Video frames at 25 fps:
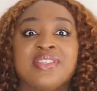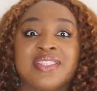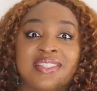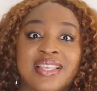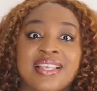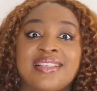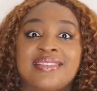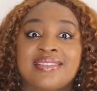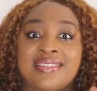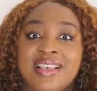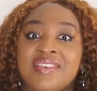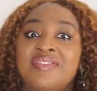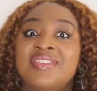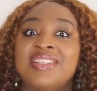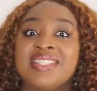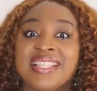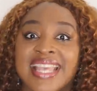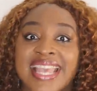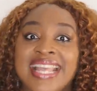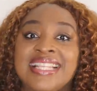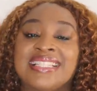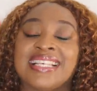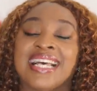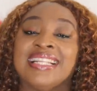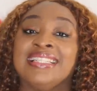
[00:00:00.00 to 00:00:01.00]
6th, 7th,
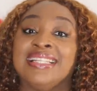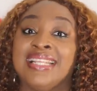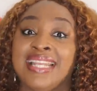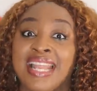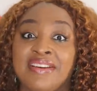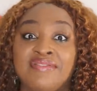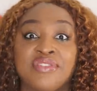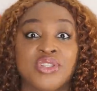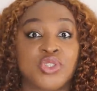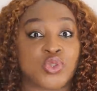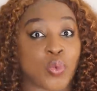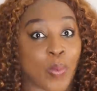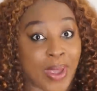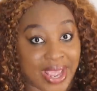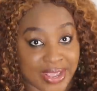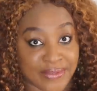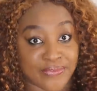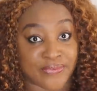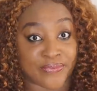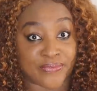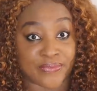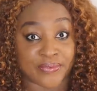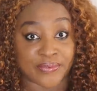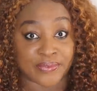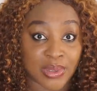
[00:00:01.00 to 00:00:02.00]
8th and 11th wife.